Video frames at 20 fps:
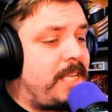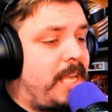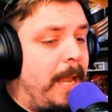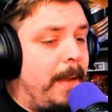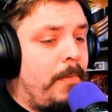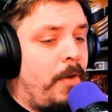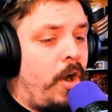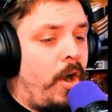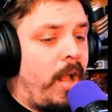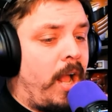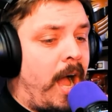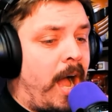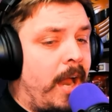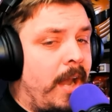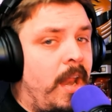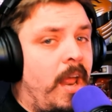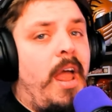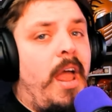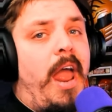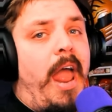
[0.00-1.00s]
keep nerding
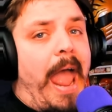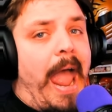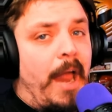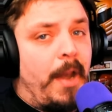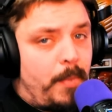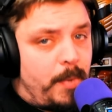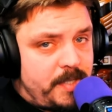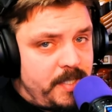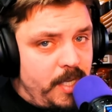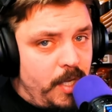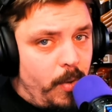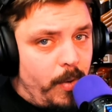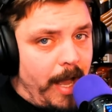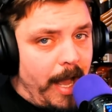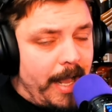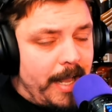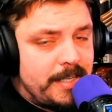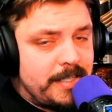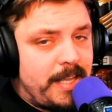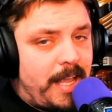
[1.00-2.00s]
on, and we'll see you
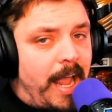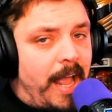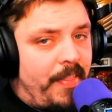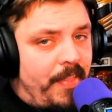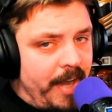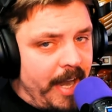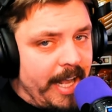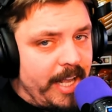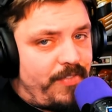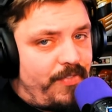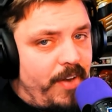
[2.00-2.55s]
guys in the next